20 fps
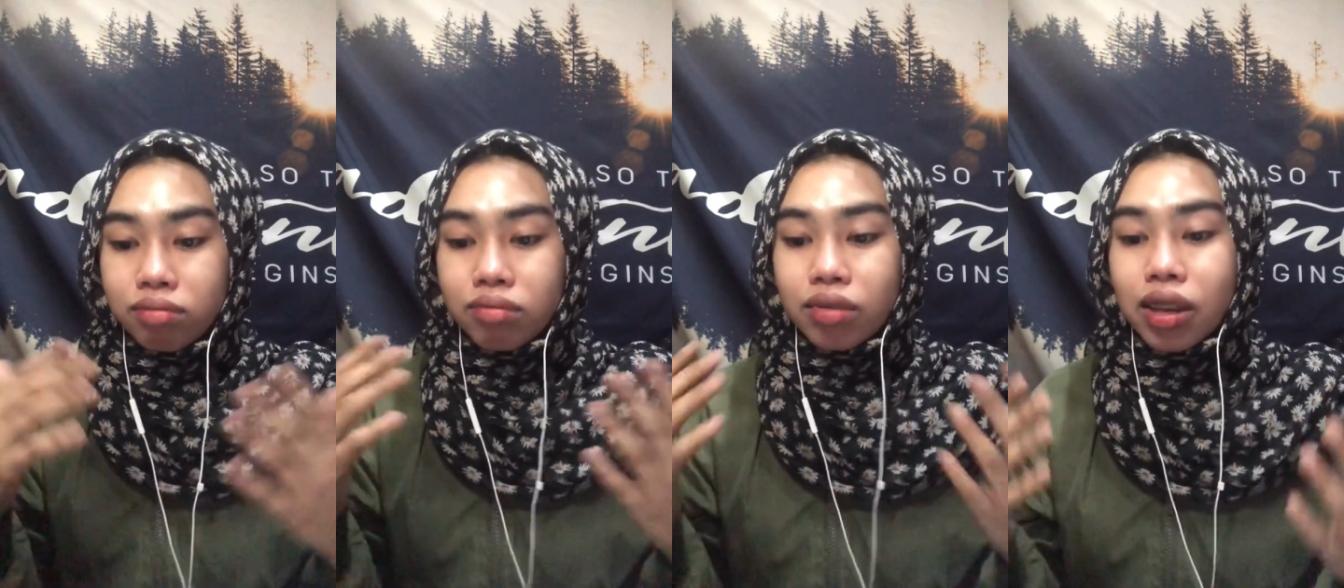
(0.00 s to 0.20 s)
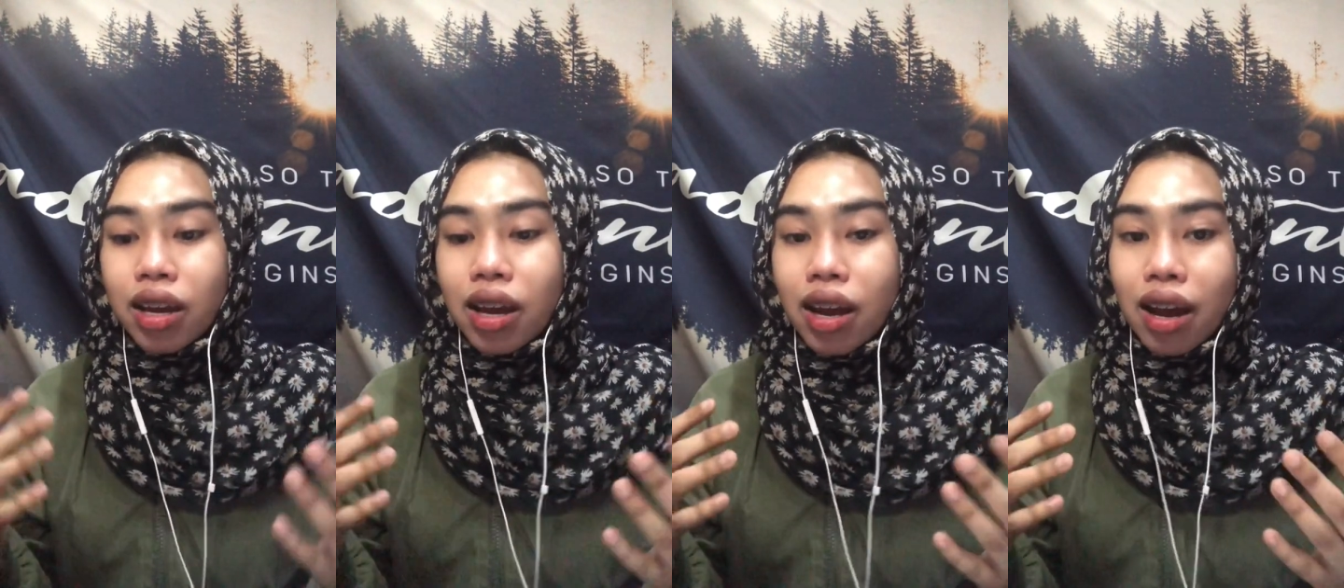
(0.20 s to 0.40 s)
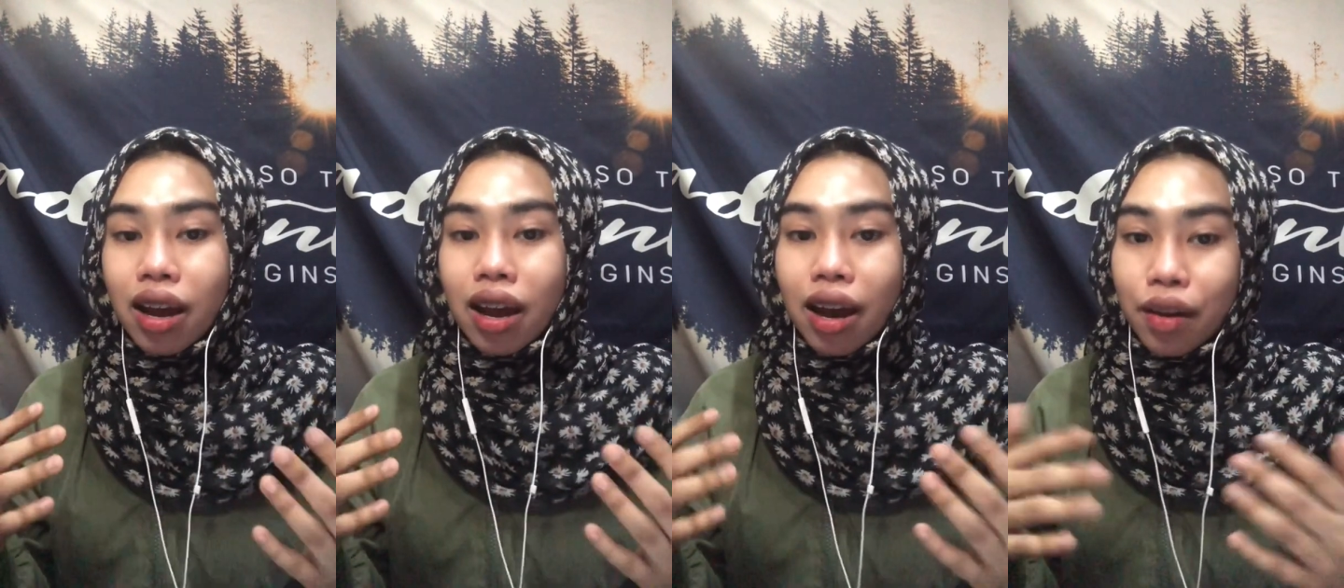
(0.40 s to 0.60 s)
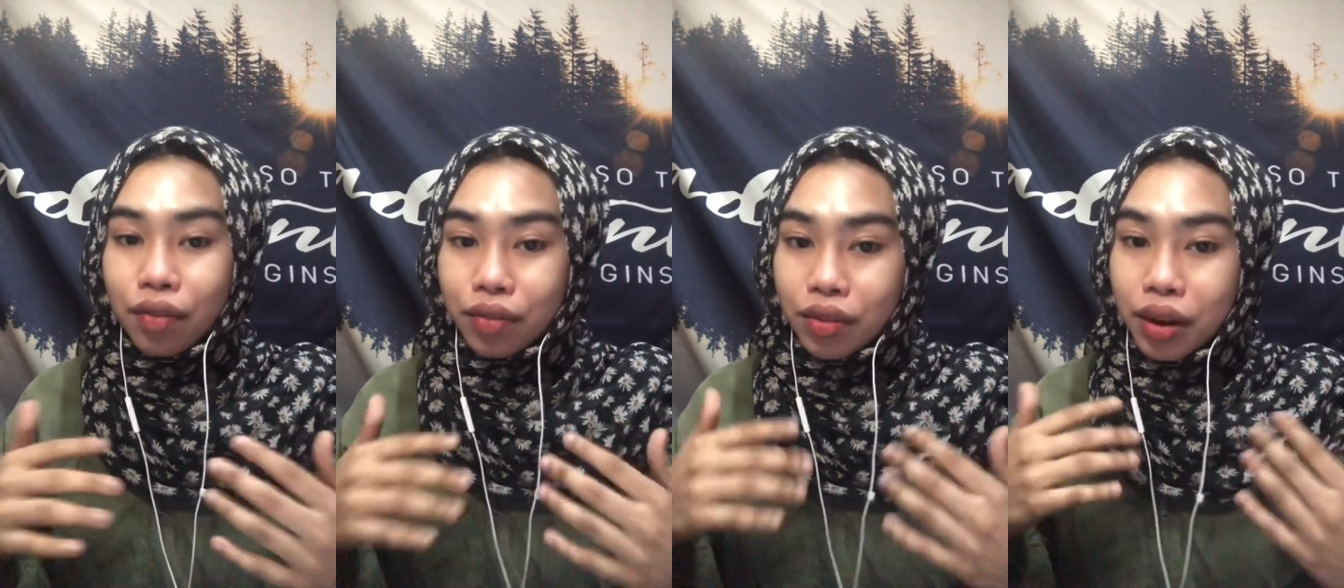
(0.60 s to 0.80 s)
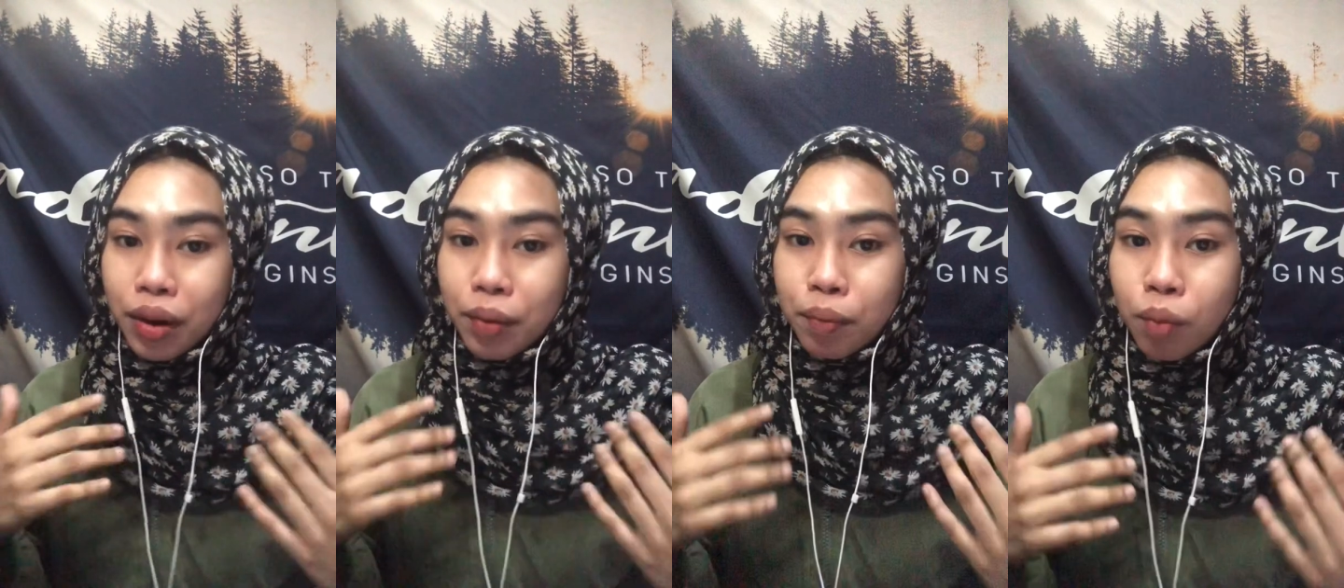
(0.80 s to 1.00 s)
yeah,
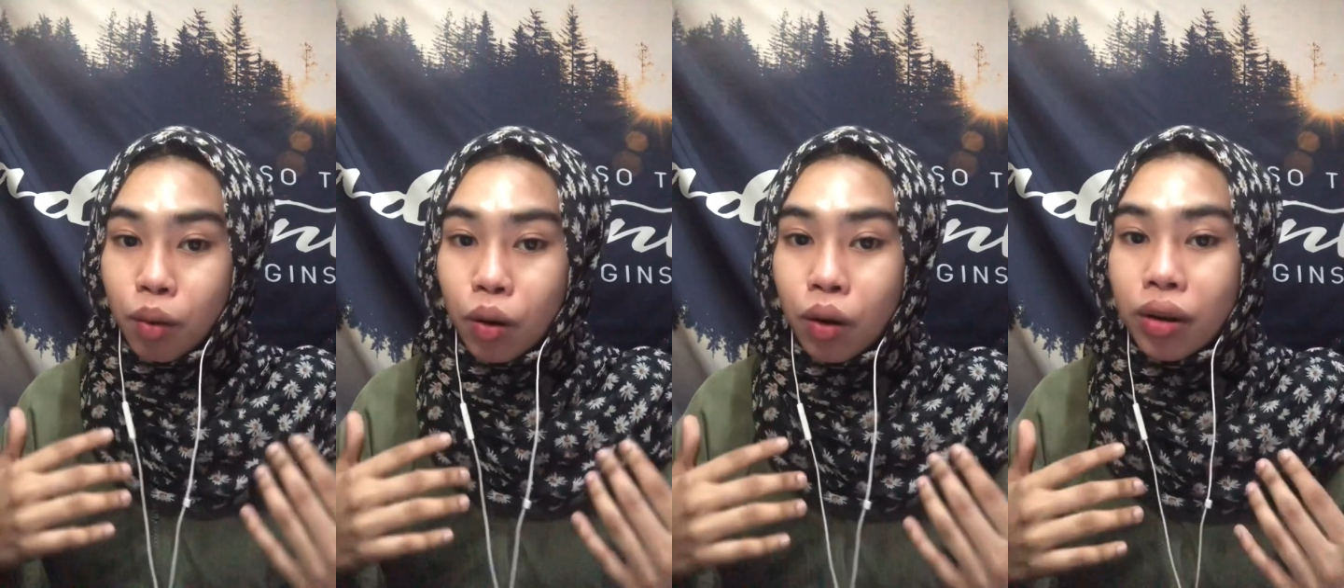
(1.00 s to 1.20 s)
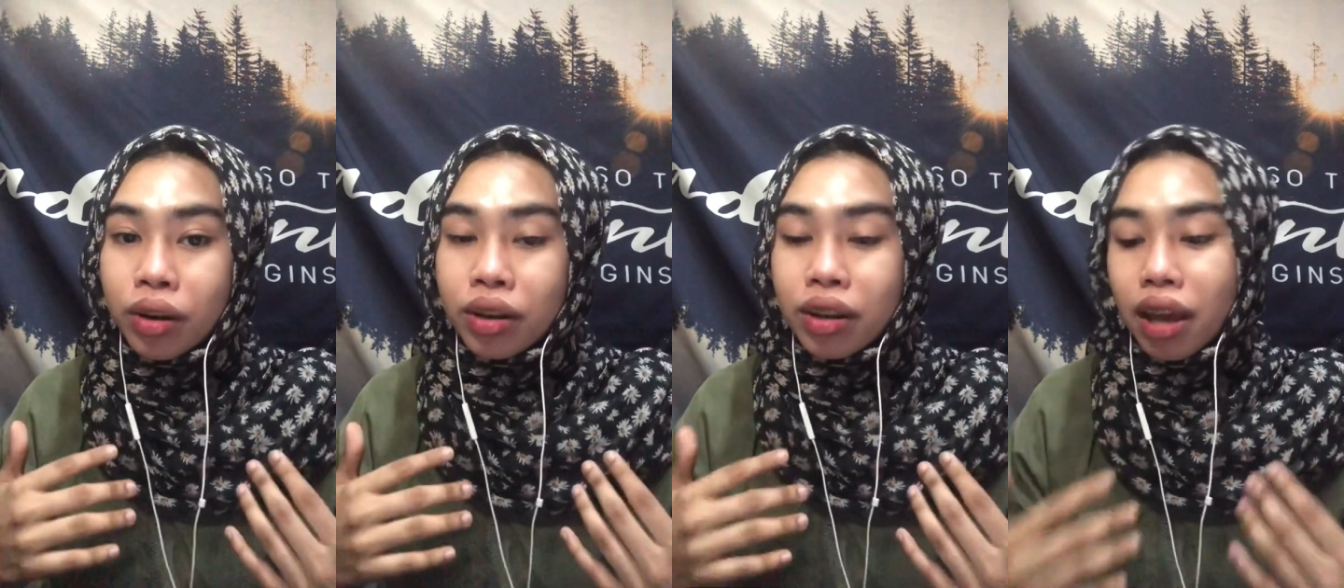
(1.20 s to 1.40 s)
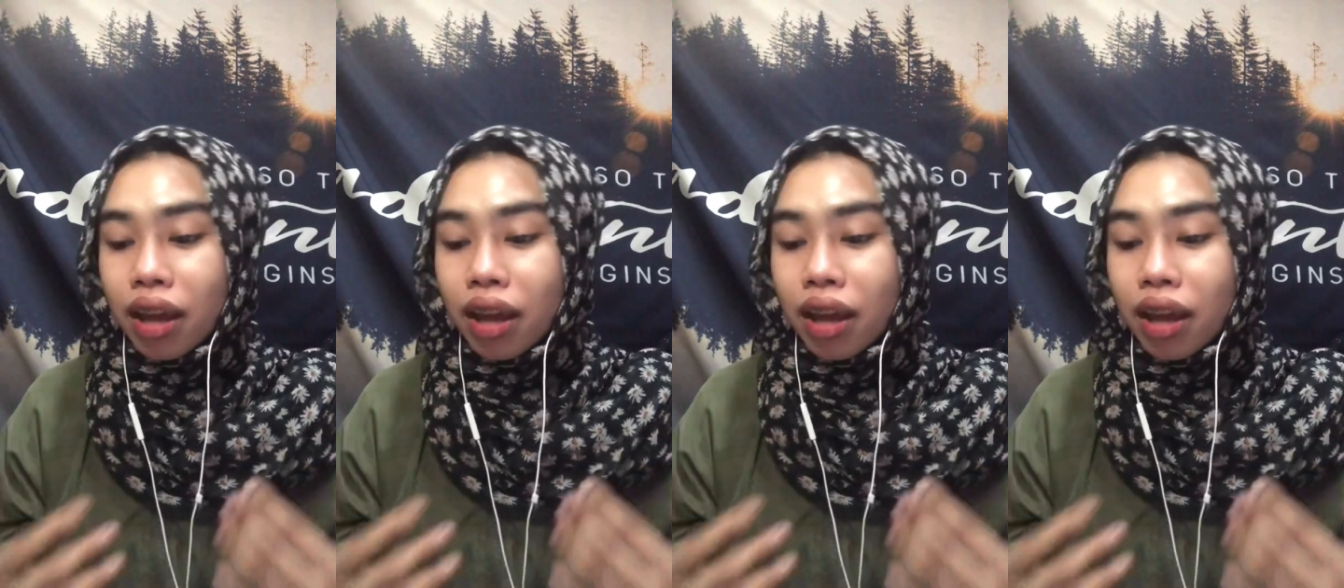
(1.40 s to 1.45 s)
after I born,